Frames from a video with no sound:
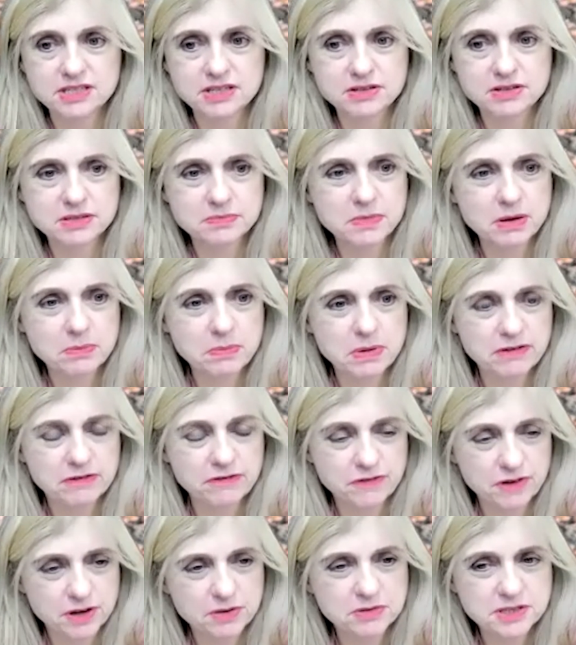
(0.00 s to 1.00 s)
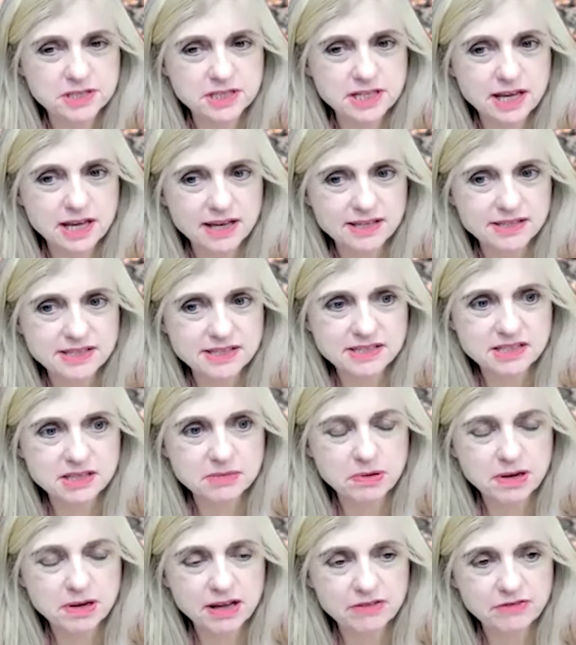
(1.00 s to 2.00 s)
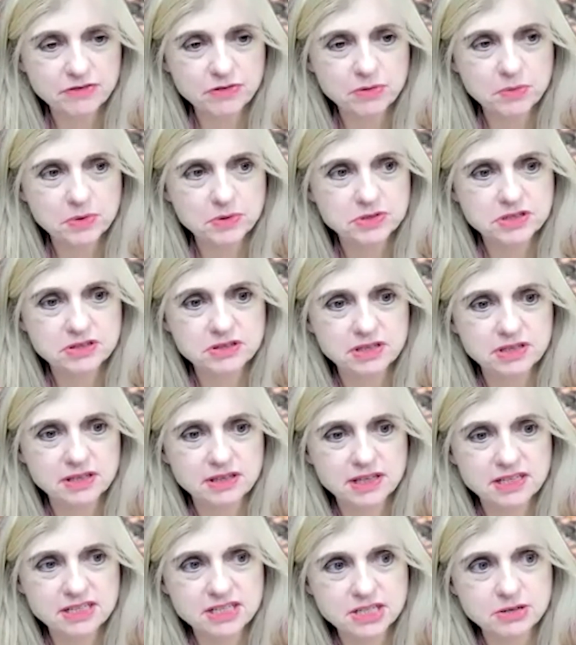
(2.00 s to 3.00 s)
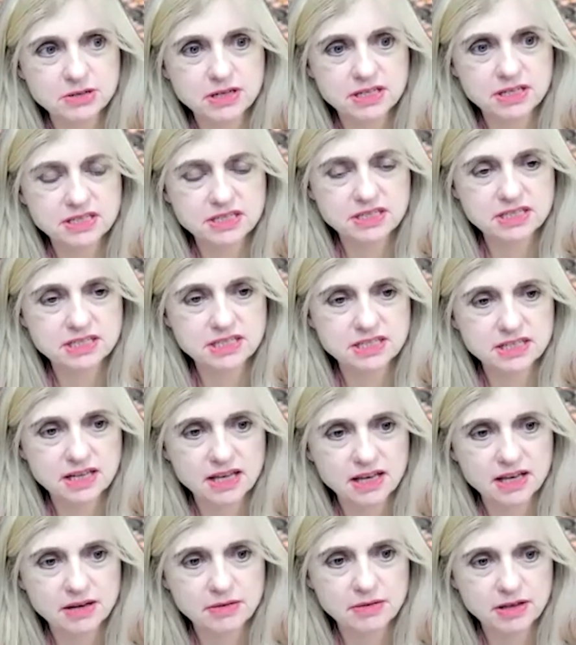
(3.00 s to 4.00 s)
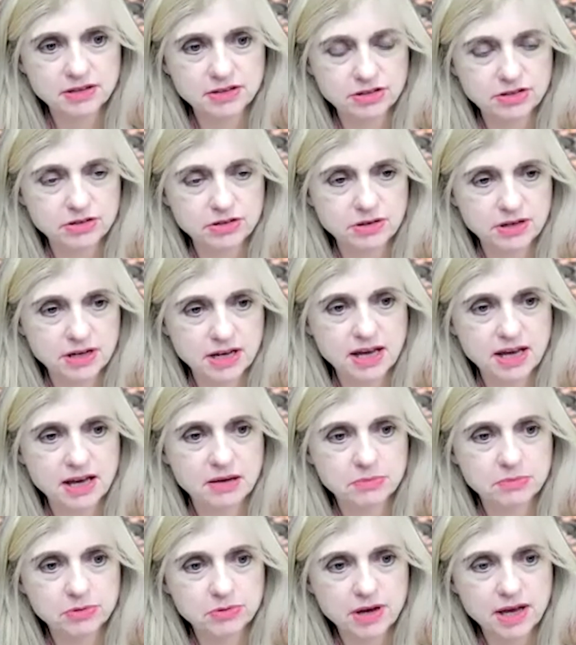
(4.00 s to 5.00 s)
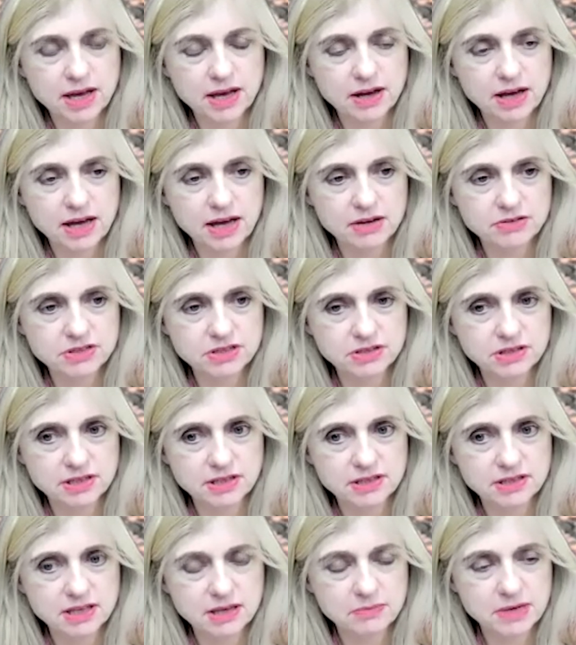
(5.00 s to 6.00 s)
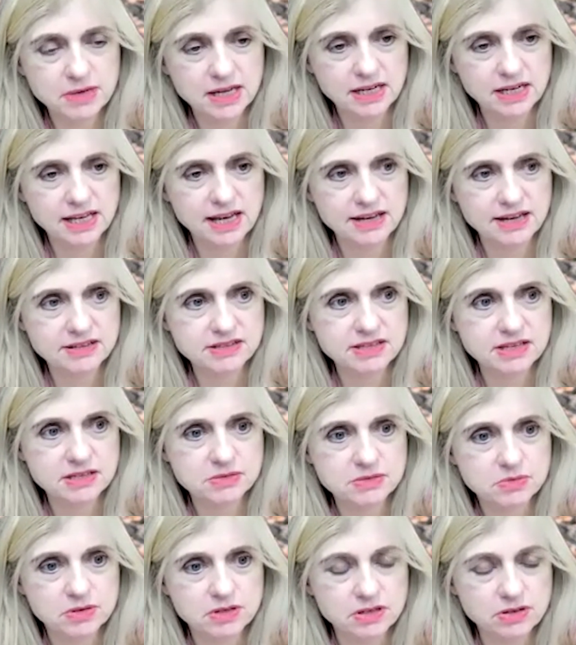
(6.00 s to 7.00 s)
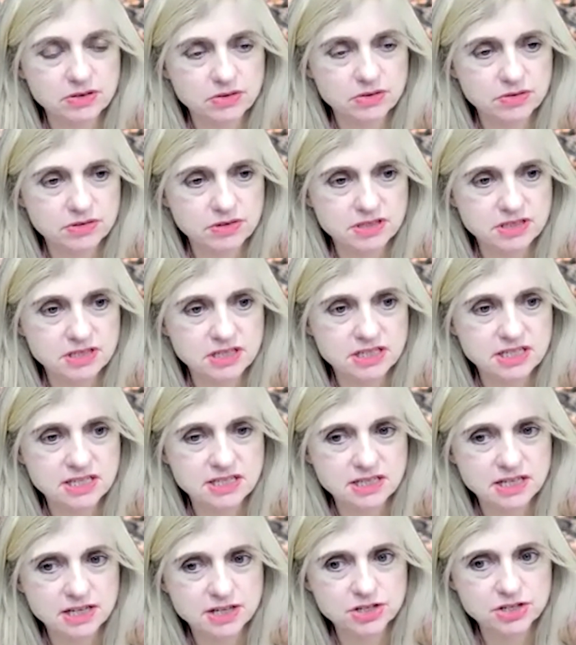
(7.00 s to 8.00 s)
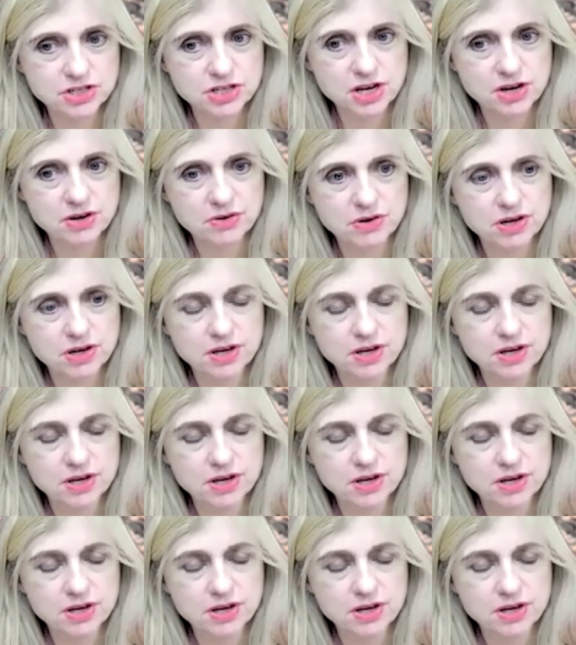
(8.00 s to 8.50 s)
use mobile phones to access the platform, or do you think they do it and through an app, or how do you think they mainly access? What do your statistics show?